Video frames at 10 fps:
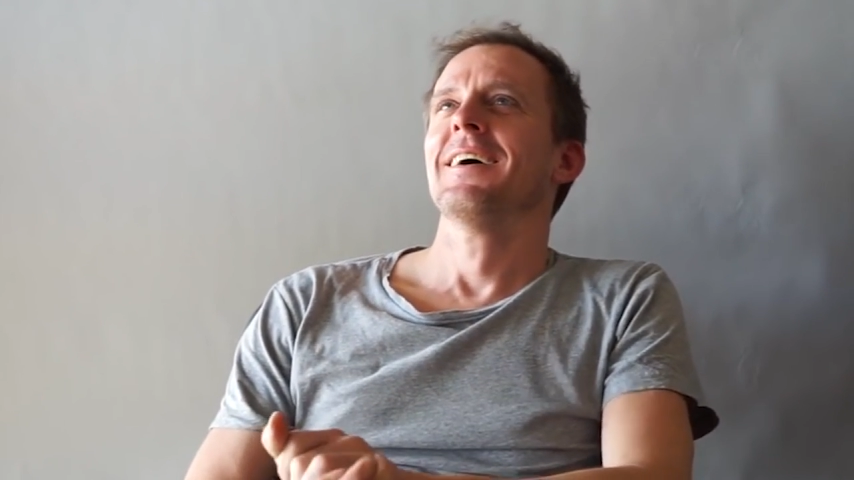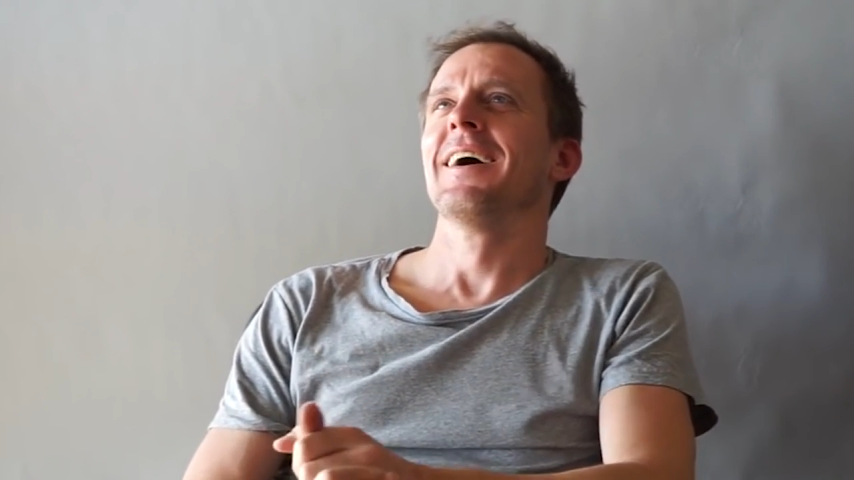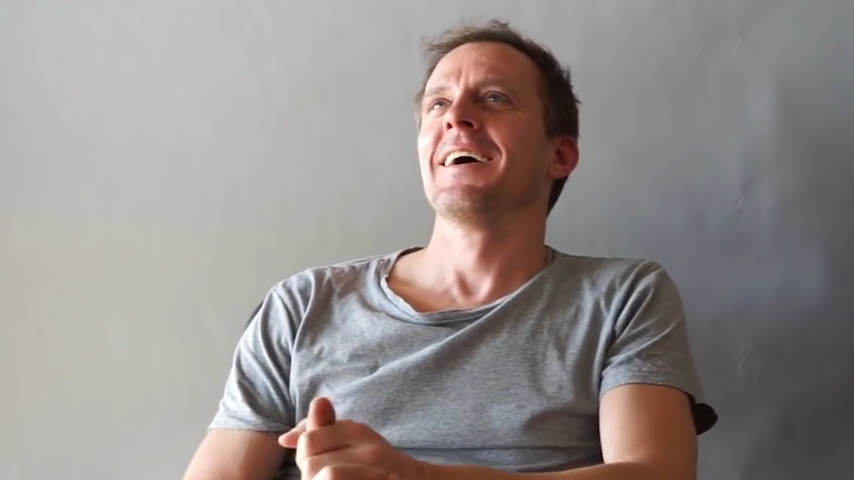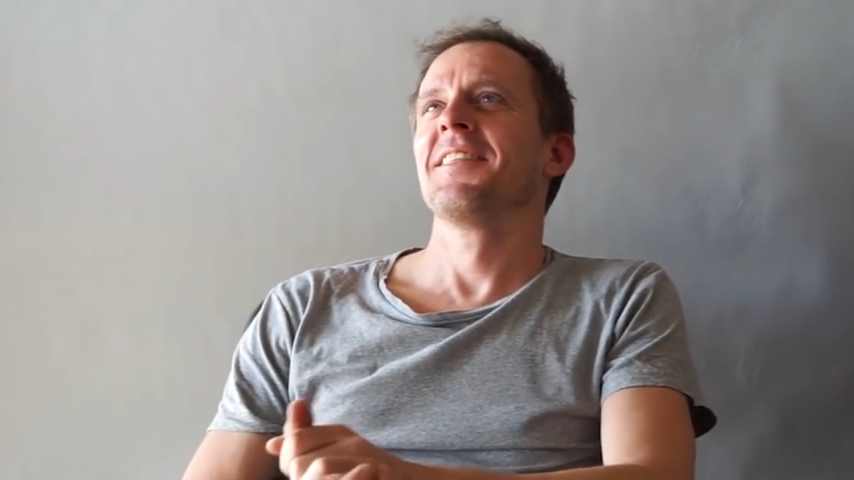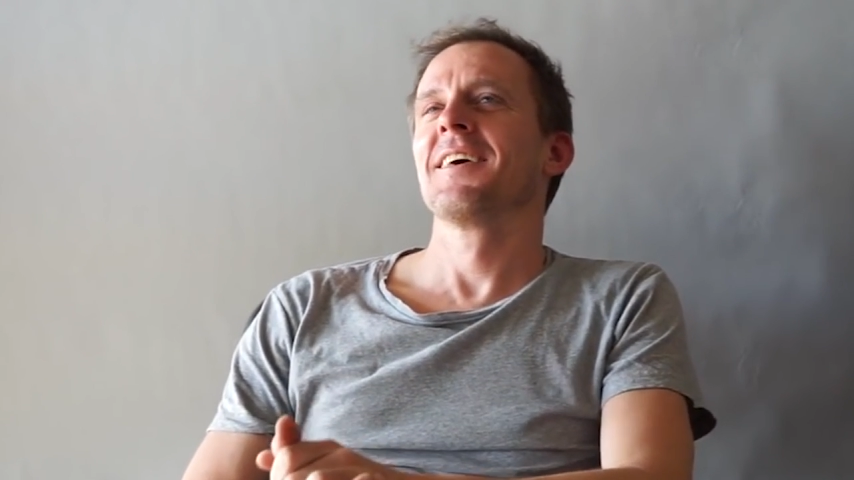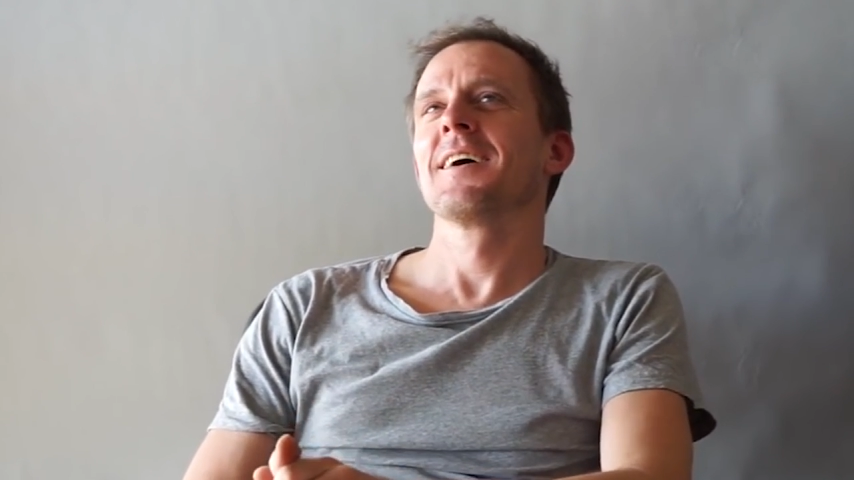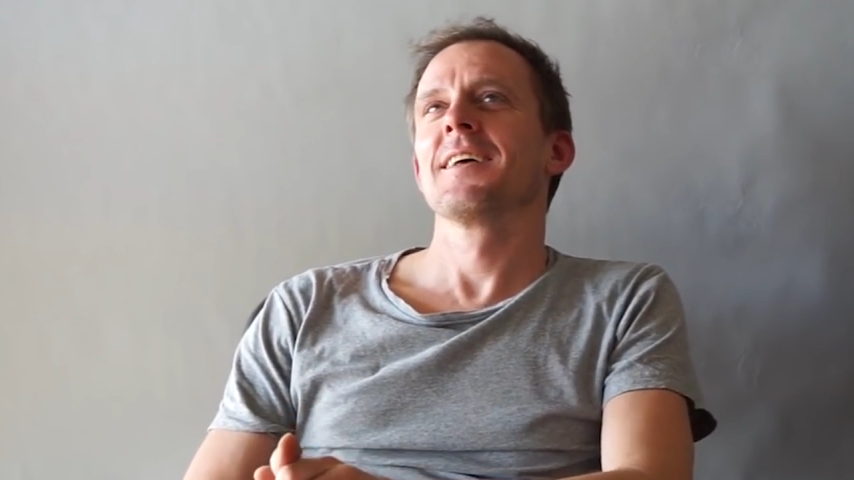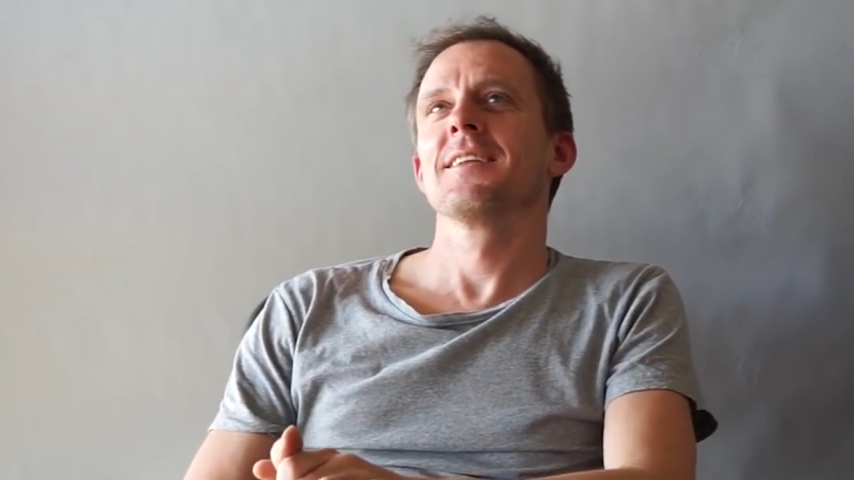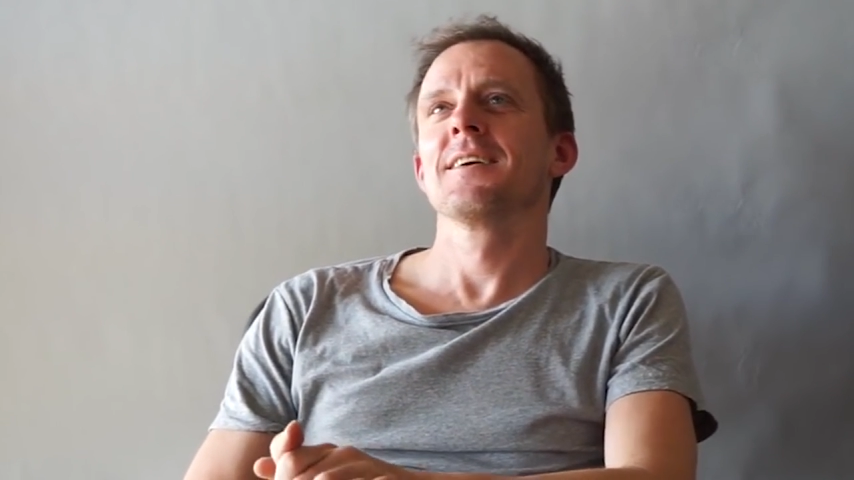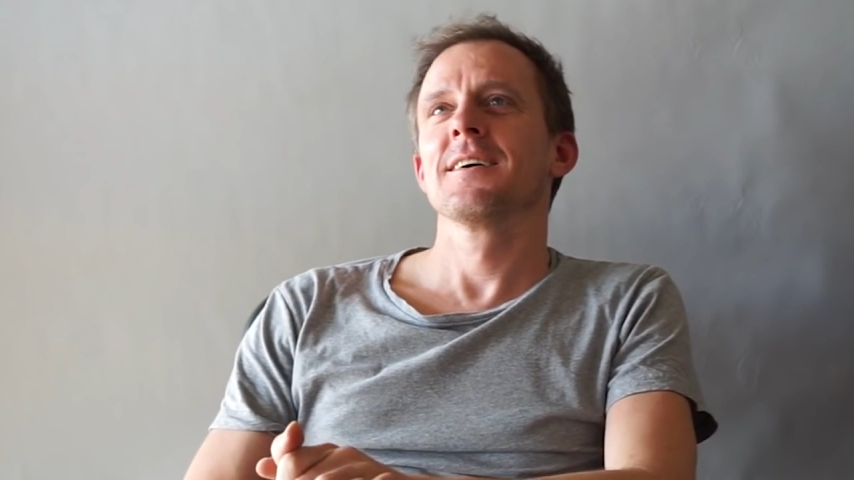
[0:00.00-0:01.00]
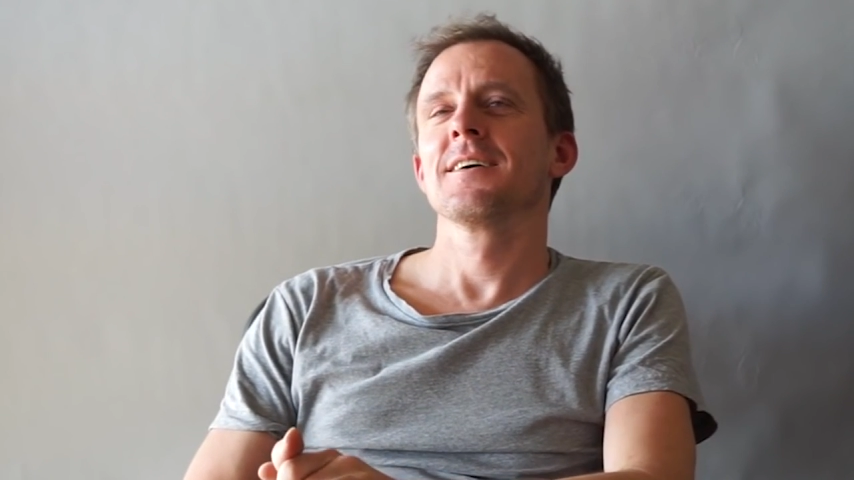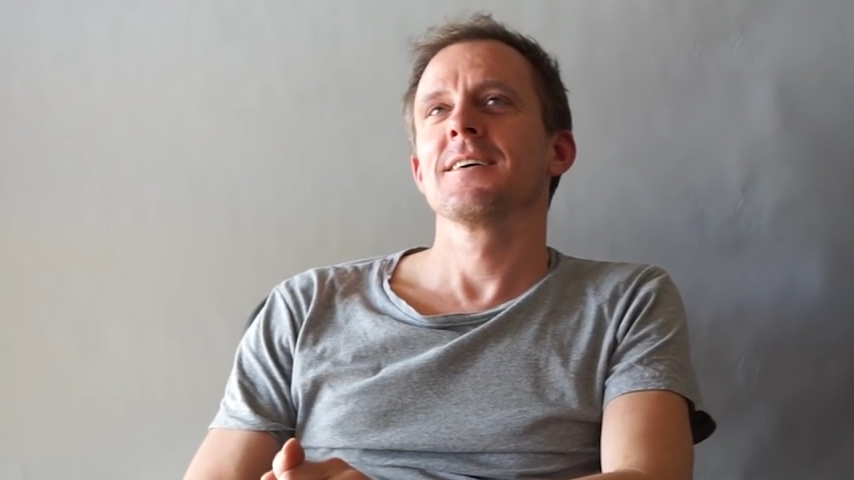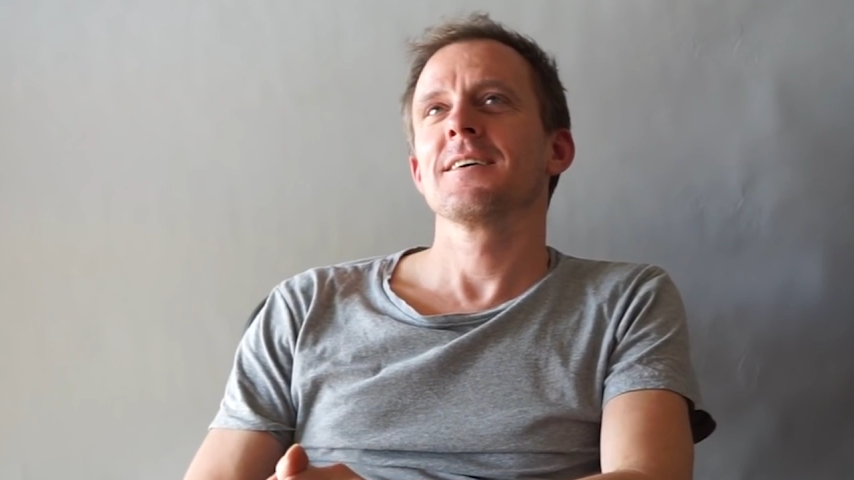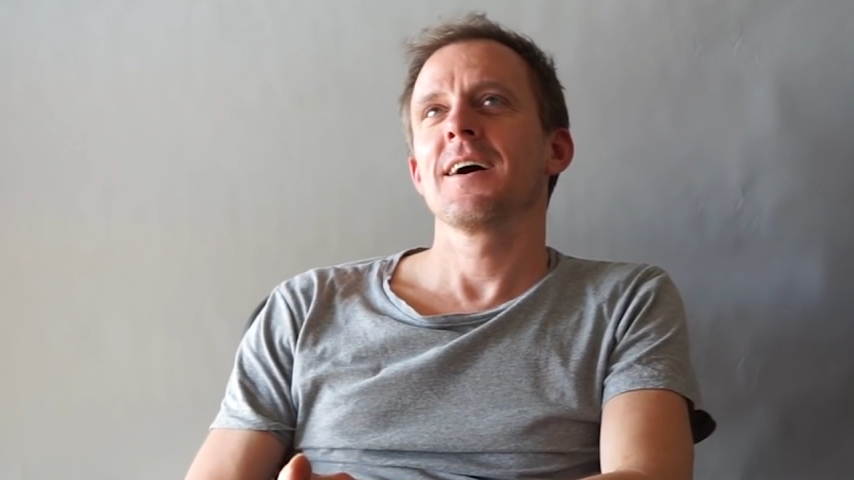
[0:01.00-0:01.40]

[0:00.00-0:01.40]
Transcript: and then uh,